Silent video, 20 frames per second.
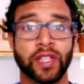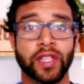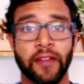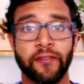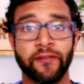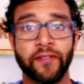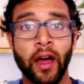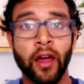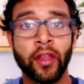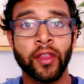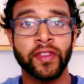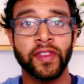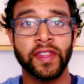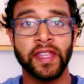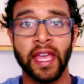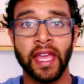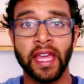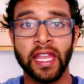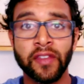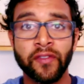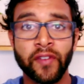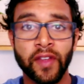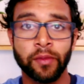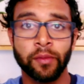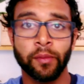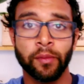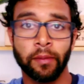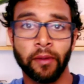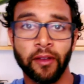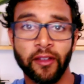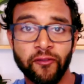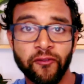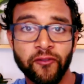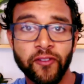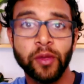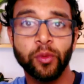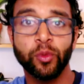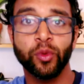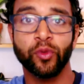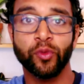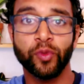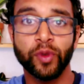and I found at the end of it, like my feet would